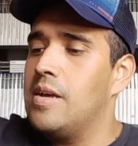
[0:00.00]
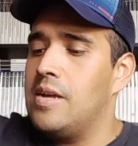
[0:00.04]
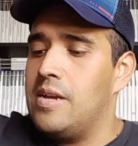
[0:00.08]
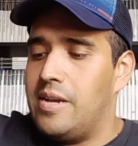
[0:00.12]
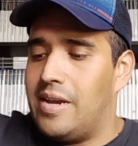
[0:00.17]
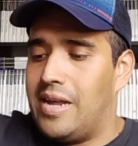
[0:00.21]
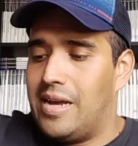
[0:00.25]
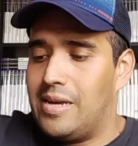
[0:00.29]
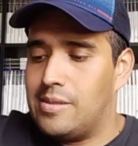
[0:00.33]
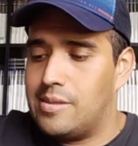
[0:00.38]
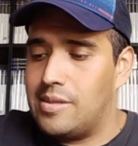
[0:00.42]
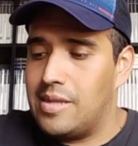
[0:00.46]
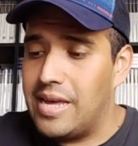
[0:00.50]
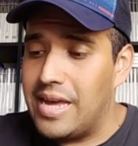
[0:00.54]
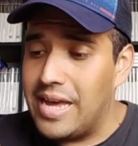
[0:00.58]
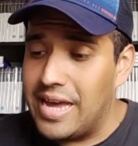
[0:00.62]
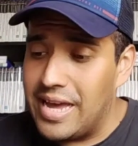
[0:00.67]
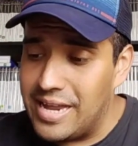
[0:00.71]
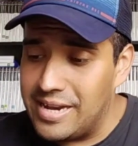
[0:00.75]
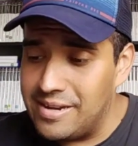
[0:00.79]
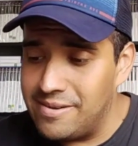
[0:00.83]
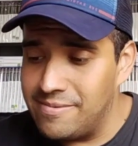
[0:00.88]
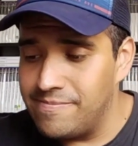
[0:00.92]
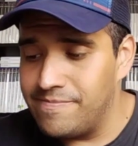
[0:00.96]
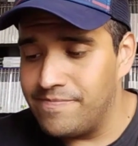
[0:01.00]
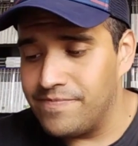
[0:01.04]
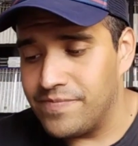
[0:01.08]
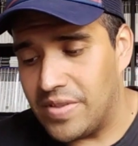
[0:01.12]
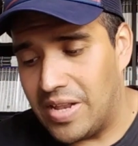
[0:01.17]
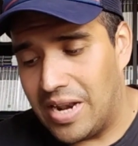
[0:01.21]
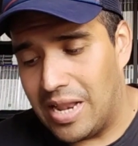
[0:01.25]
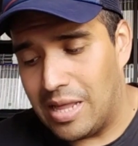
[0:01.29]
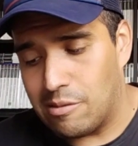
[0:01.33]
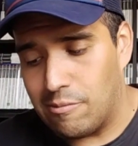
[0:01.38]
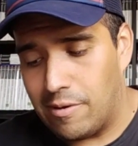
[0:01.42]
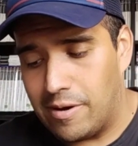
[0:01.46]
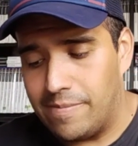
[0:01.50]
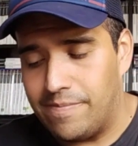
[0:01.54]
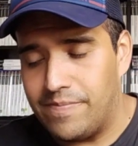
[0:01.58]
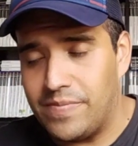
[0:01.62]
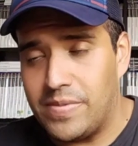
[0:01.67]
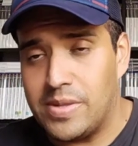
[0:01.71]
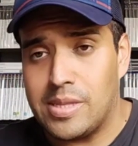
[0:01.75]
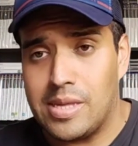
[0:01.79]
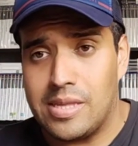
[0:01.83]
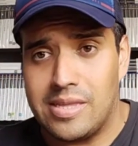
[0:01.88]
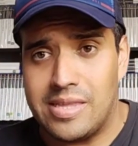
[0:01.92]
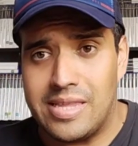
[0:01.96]
nice. And the last one
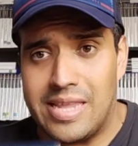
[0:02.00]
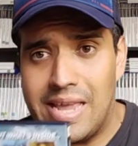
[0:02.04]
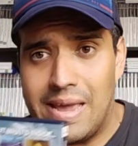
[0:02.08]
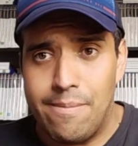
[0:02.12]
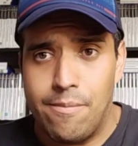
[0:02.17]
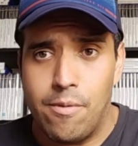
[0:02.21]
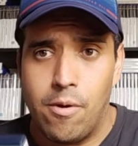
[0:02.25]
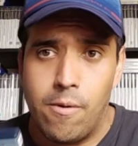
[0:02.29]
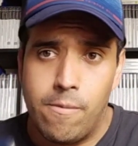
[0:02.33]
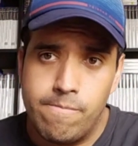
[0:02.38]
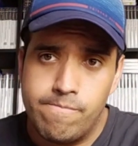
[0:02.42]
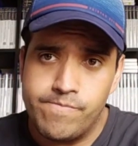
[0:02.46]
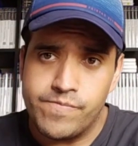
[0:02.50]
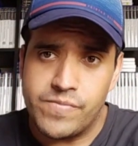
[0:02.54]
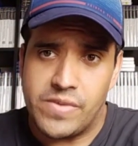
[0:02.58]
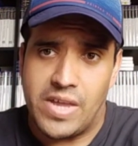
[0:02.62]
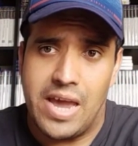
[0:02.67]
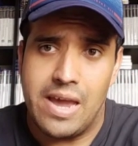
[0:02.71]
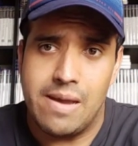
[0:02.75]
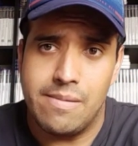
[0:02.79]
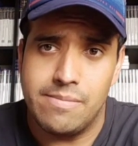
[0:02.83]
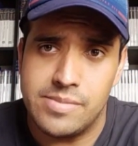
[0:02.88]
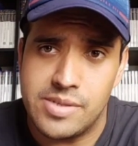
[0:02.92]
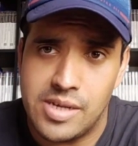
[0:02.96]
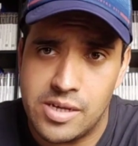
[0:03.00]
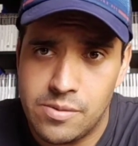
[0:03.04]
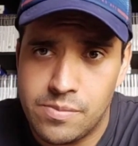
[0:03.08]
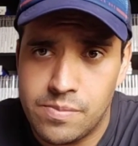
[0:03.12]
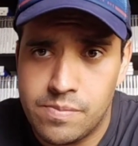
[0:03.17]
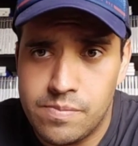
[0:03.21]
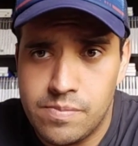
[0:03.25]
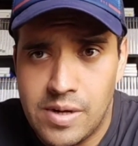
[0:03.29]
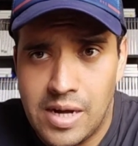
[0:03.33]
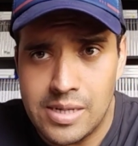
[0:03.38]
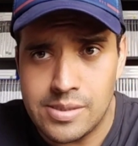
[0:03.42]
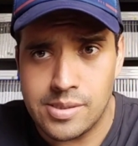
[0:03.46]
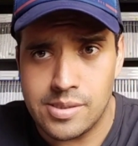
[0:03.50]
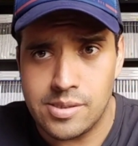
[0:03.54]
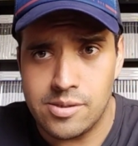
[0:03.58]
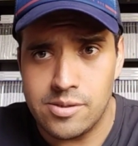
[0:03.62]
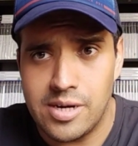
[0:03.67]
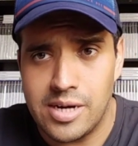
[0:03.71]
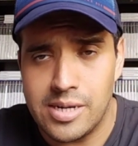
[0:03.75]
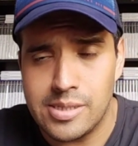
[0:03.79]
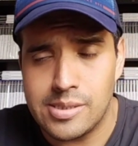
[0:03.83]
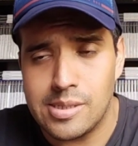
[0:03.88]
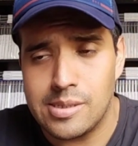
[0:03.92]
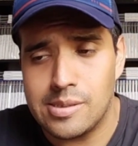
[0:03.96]
is a demo game that you guys in the
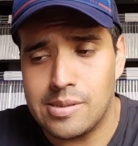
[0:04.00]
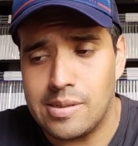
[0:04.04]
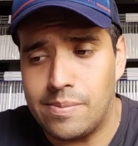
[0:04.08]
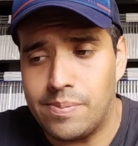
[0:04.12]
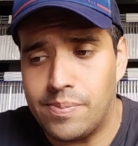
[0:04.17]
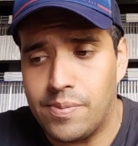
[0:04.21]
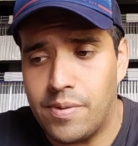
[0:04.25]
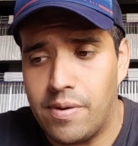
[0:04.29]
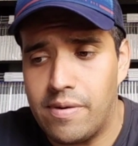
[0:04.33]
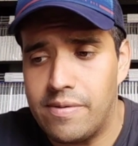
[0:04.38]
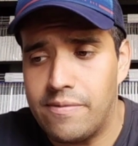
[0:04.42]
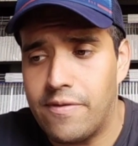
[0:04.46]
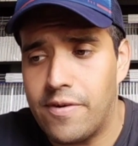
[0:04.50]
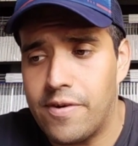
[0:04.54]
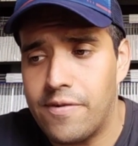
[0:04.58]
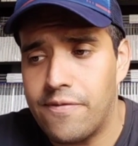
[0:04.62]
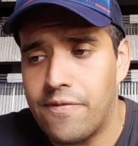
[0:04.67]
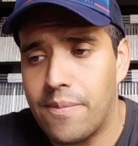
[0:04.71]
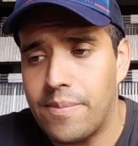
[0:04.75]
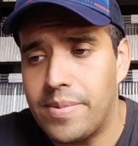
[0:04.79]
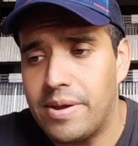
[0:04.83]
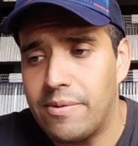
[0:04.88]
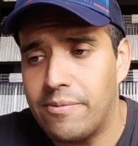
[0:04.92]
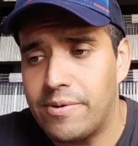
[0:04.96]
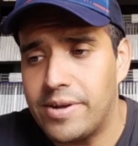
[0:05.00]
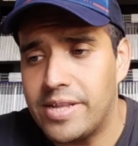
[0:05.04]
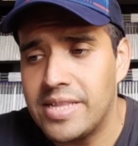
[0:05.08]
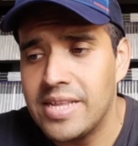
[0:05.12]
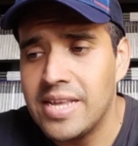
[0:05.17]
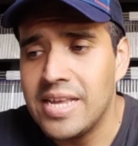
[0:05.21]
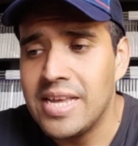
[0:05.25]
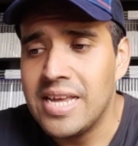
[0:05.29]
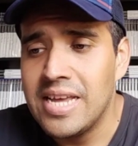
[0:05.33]
United States are probably very familiar with.